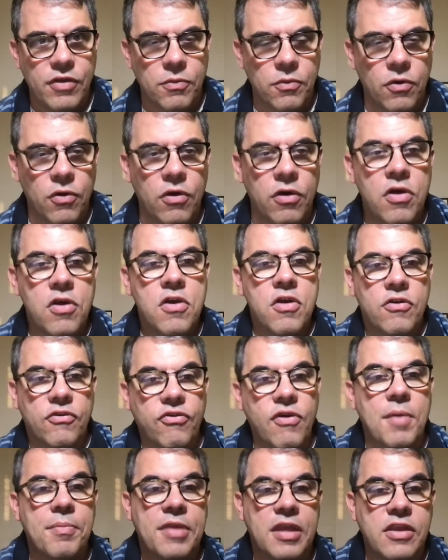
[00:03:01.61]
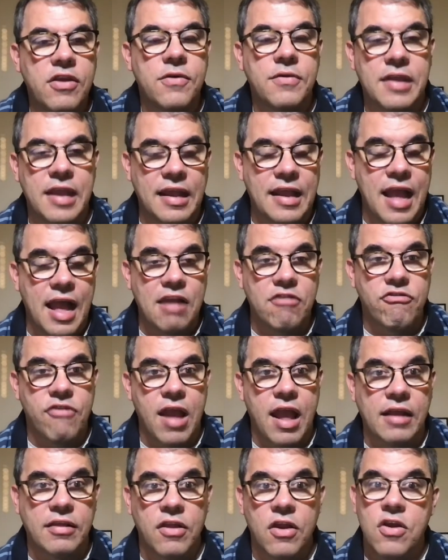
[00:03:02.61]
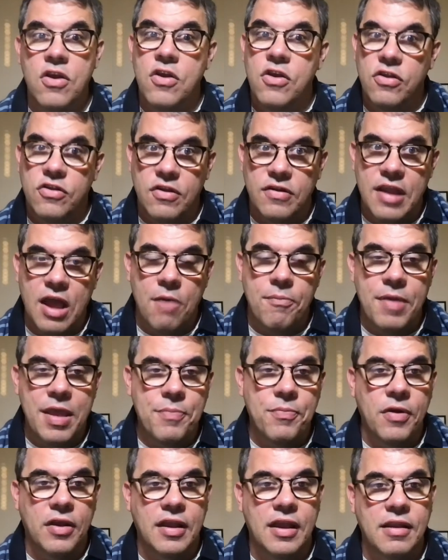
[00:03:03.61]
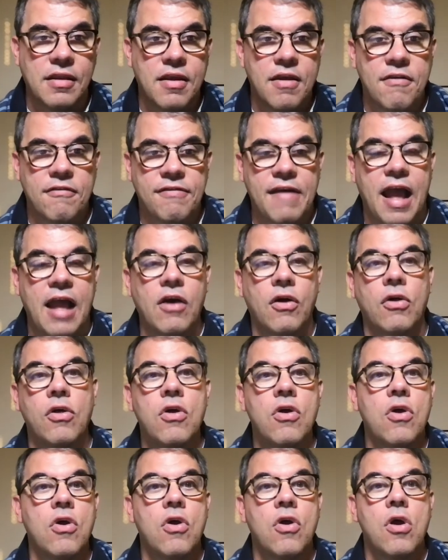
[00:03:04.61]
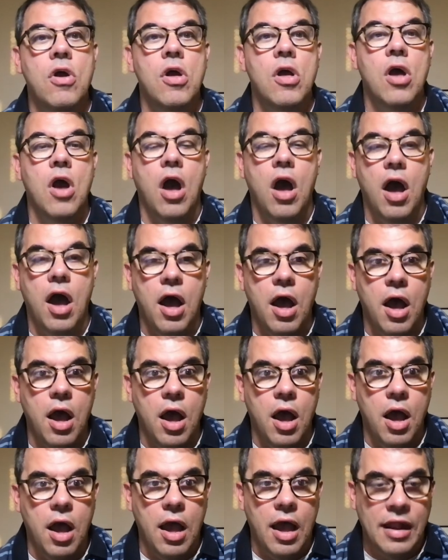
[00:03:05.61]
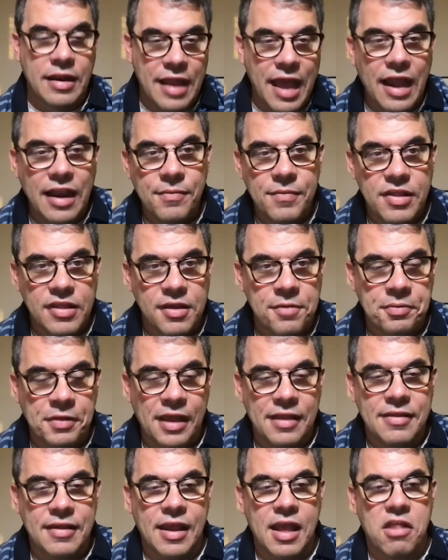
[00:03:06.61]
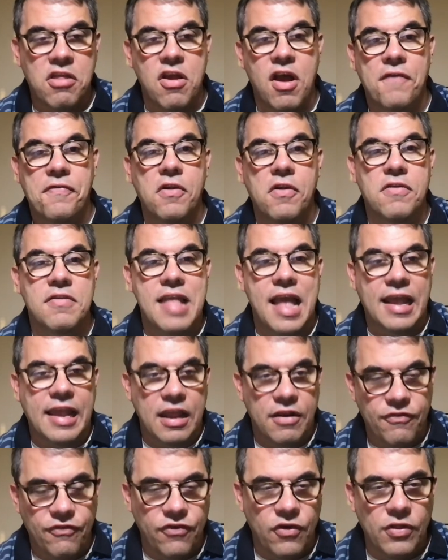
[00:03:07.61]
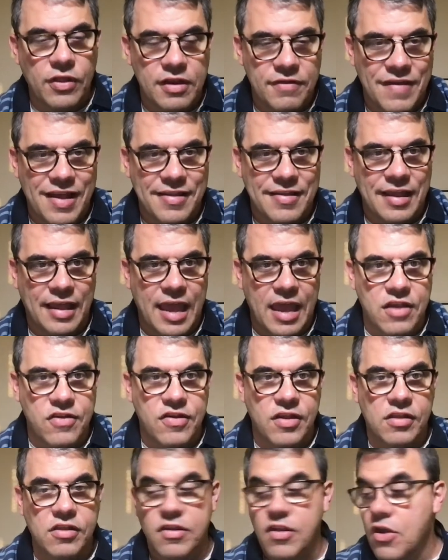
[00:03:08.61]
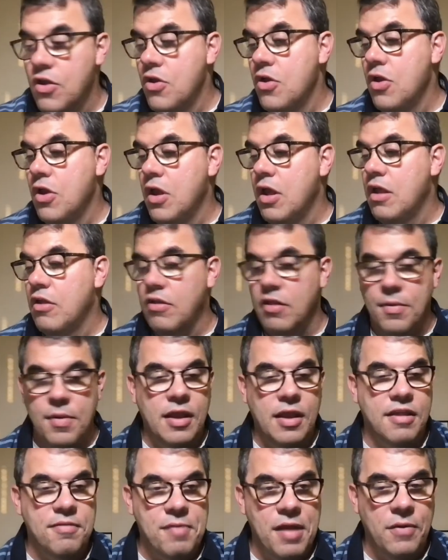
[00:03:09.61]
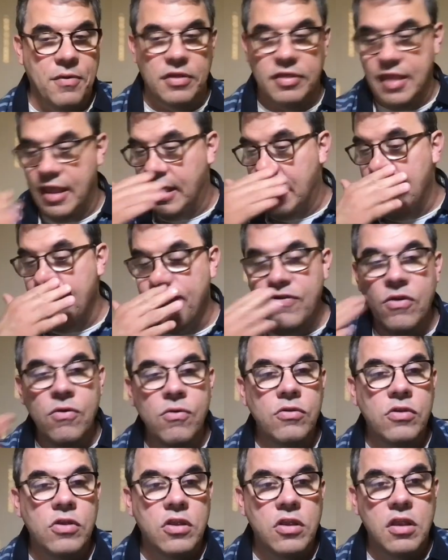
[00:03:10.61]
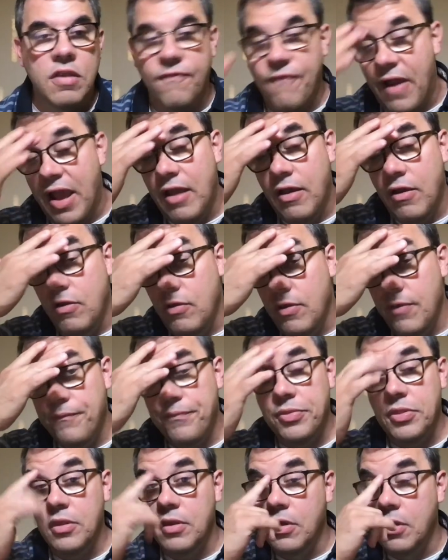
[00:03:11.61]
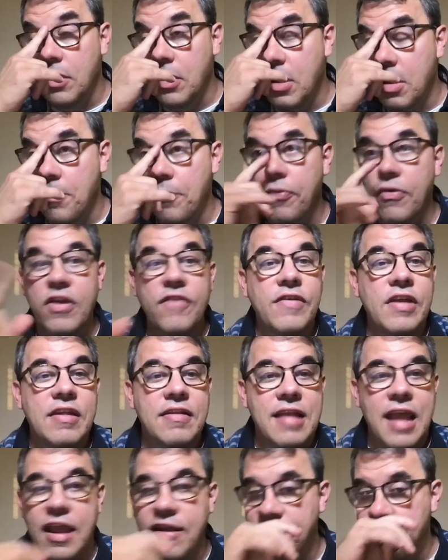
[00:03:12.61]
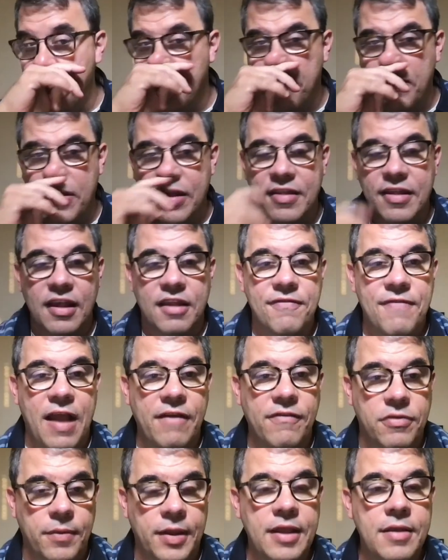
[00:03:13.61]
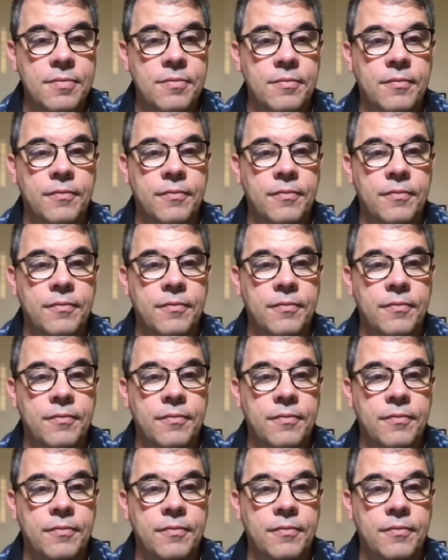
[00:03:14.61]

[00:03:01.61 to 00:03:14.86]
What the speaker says: rule from the union contract so now people can file anonymous complaints against officers that get full investigations? So let me explain one thing. If you file previous to HB 3653,